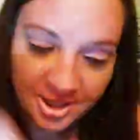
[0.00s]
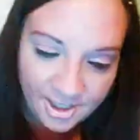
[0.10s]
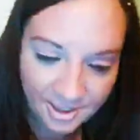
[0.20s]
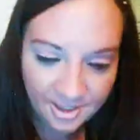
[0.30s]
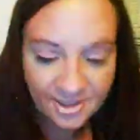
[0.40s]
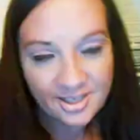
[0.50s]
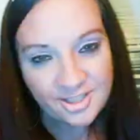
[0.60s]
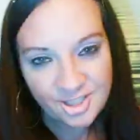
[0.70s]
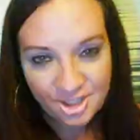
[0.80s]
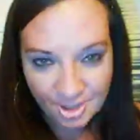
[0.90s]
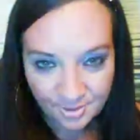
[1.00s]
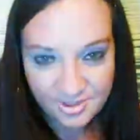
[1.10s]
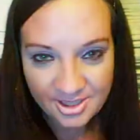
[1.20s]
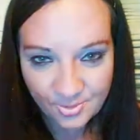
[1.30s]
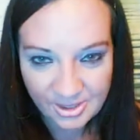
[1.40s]
You're a
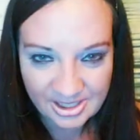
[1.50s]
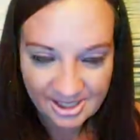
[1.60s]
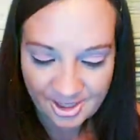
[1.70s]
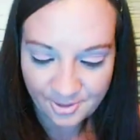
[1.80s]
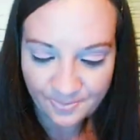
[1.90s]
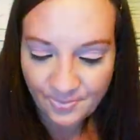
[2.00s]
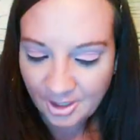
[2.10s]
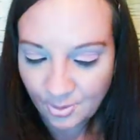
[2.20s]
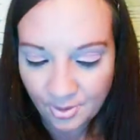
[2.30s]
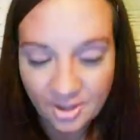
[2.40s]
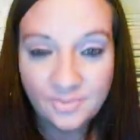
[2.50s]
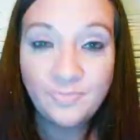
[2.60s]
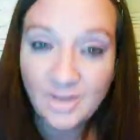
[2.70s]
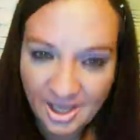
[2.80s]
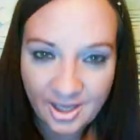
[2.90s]
chosen one. Here you are.
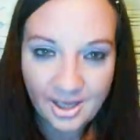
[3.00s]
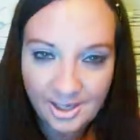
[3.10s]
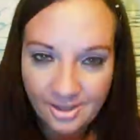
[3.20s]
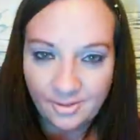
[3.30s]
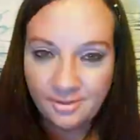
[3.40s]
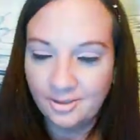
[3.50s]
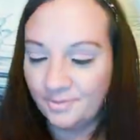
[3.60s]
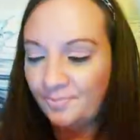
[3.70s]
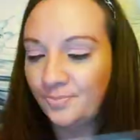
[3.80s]
High honor.